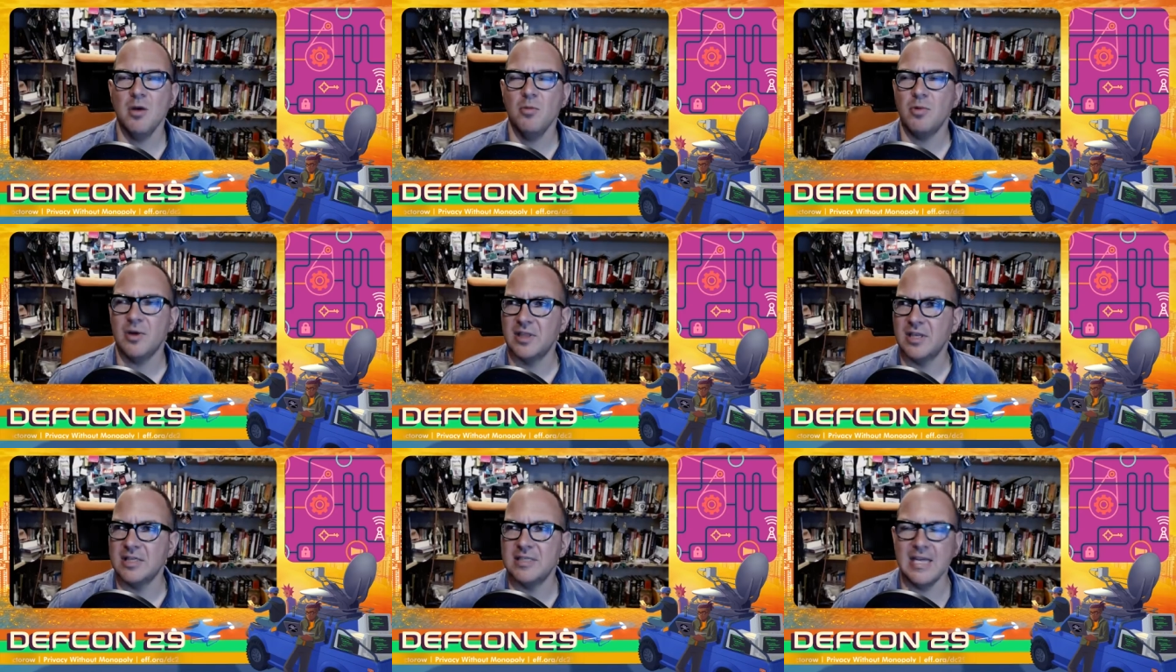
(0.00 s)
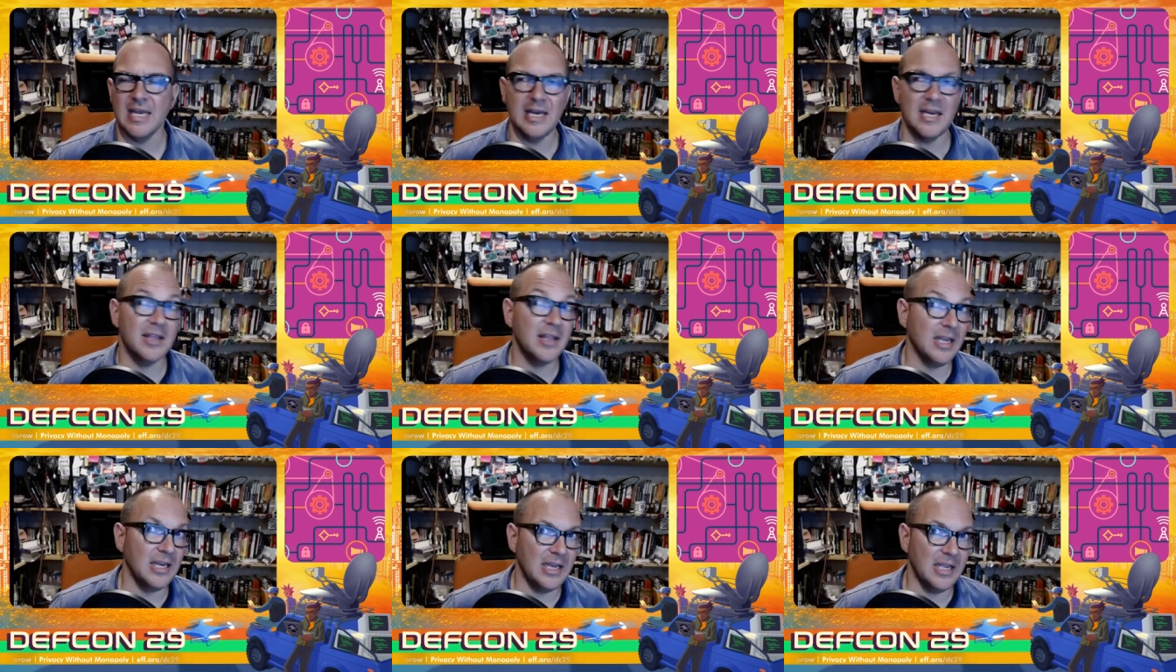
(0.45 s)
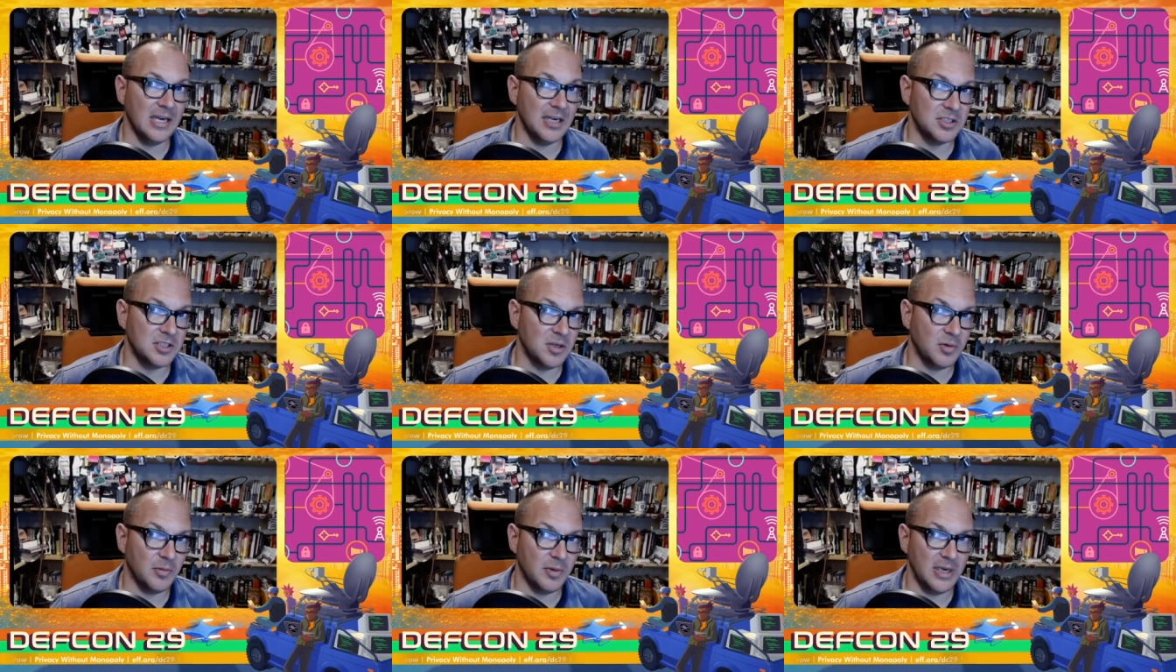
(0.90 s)
with the data they
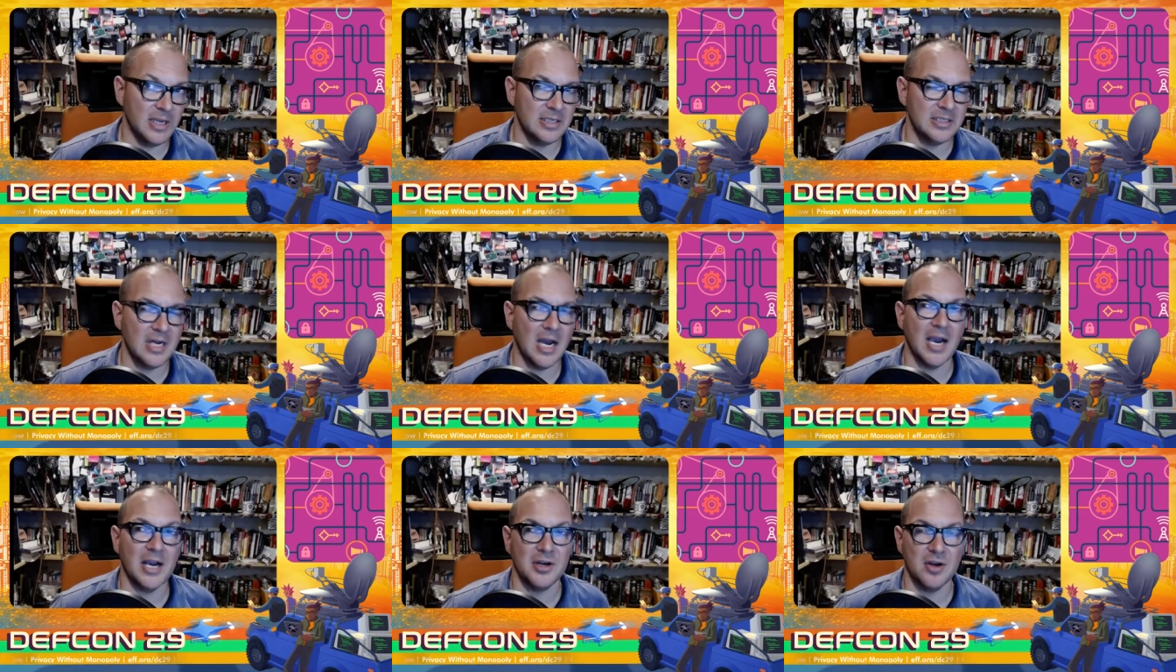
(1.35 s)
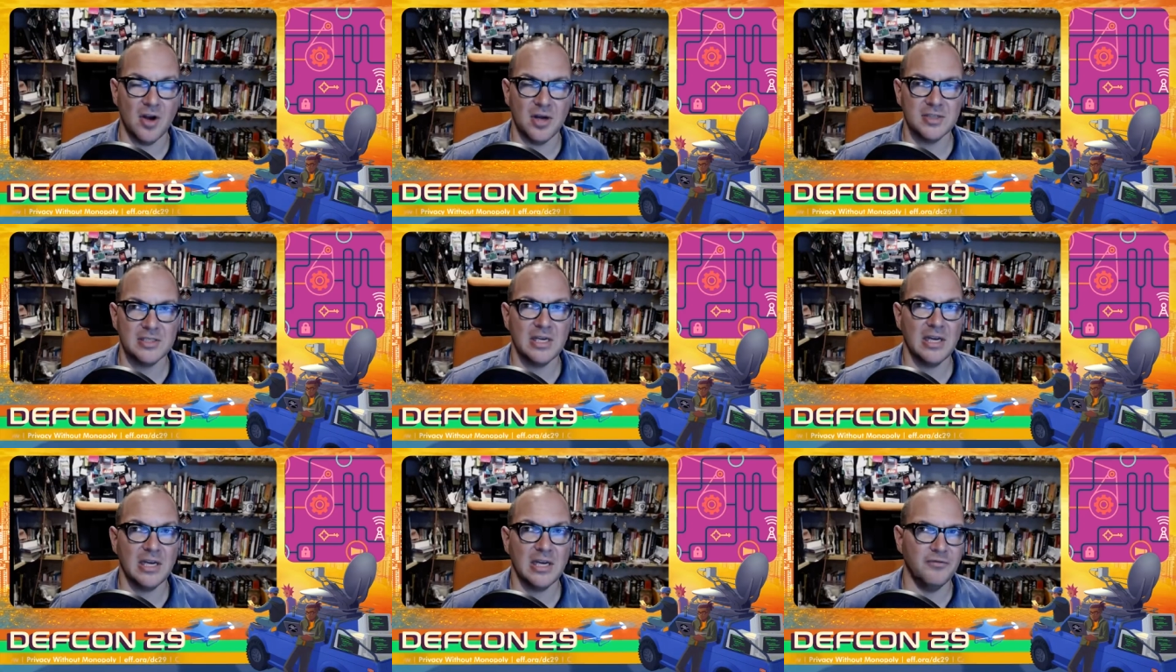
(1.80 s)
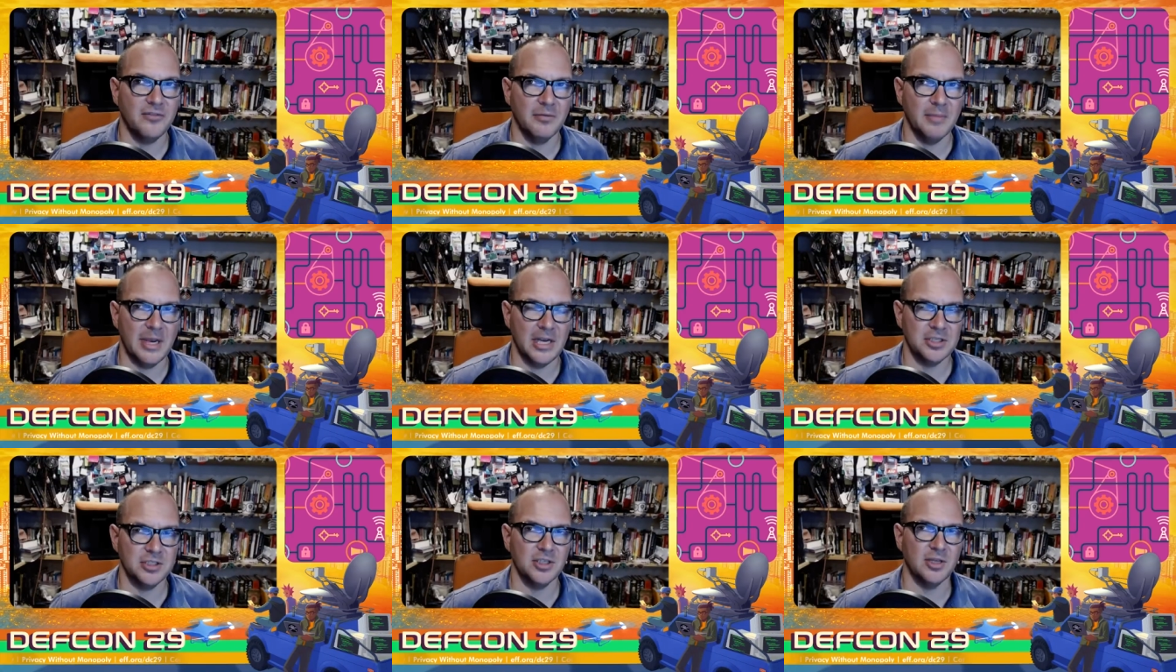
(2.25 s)
needed to read diagnostic
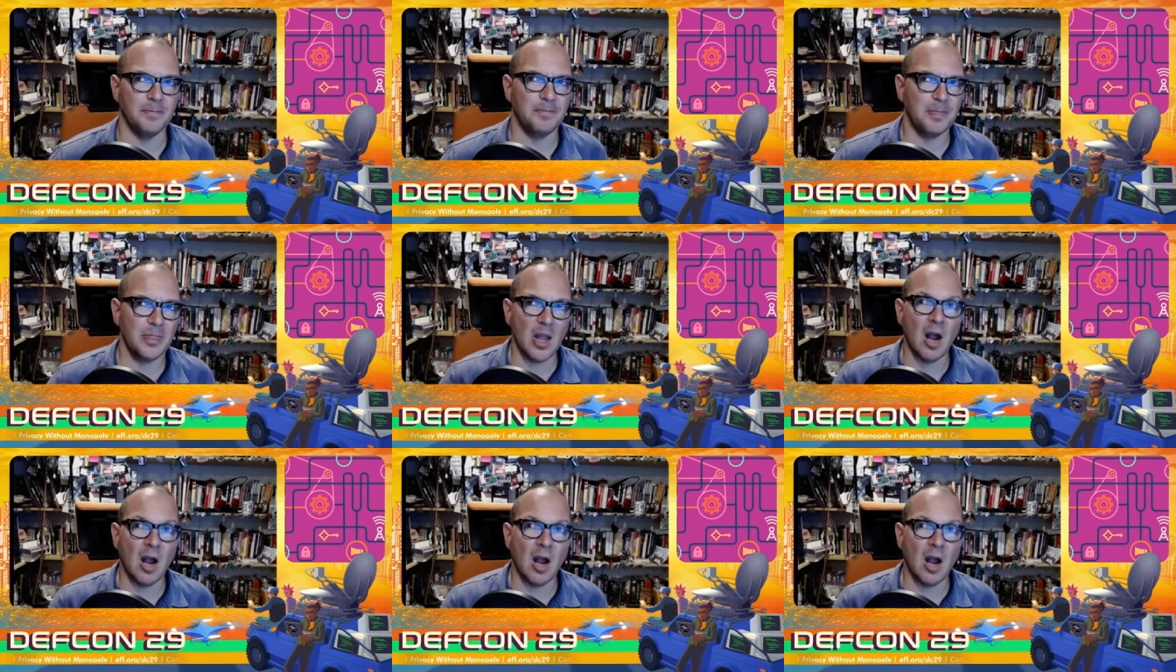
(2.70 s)
information